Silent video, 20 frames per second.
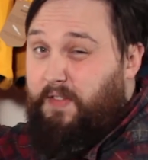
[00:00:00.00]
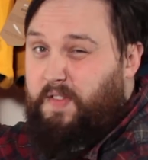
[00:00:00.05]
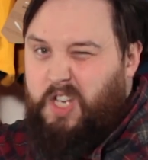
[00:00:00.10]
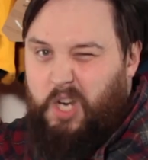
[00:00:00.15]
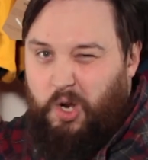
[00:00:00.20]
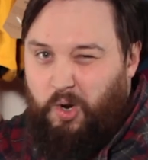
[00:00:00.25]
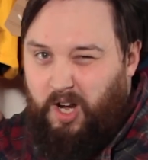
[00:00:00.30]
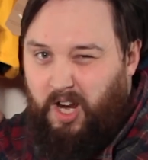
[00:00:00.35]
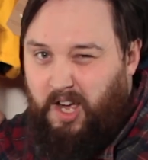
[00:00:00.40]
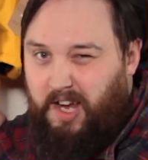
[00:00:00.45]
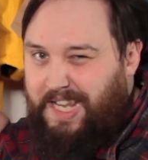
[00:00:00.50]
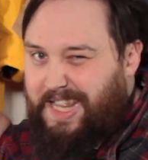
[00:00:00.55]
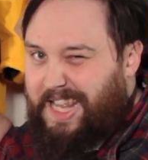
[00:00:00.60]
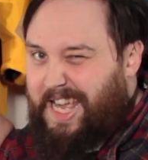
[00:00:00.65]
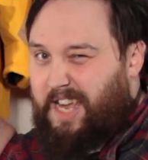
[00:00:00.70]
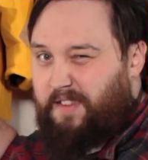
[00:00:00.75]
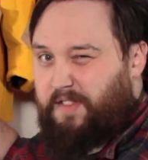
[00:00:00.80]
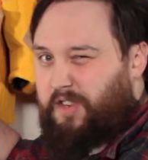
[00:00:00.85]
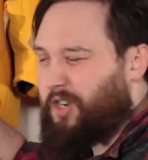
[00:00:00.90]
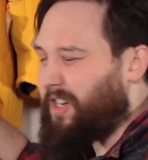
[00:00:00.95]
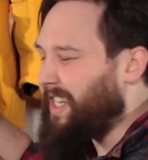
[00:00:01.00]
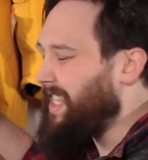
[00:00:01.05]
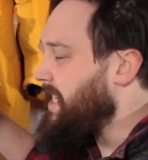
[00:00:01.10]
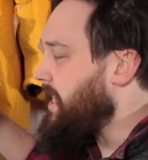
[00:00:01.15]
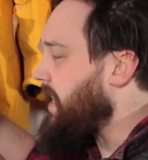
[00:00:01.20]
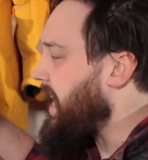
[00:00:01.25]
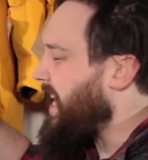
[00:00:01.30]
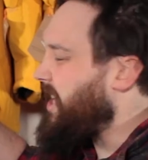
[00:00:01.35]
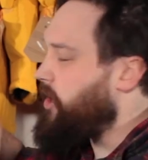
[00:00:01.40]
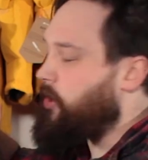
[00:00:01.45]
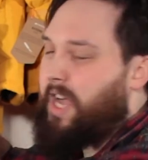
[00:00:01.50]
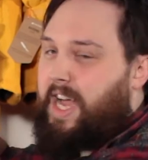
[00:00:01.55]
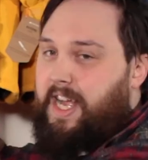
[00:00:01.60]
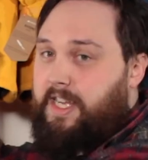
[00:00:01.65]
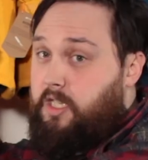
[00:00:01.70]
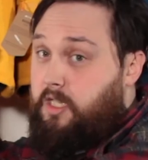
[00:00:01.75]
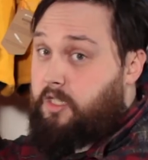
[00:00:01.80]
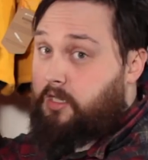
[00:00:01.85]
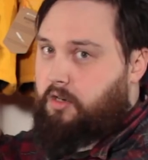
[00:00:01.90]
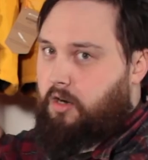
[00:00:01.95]
if you don't like that. If you're not into that, you
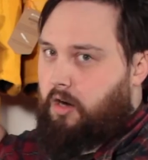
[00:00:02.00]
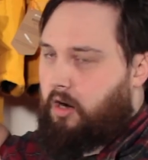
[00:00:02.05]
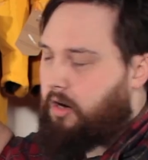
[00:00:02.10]
can just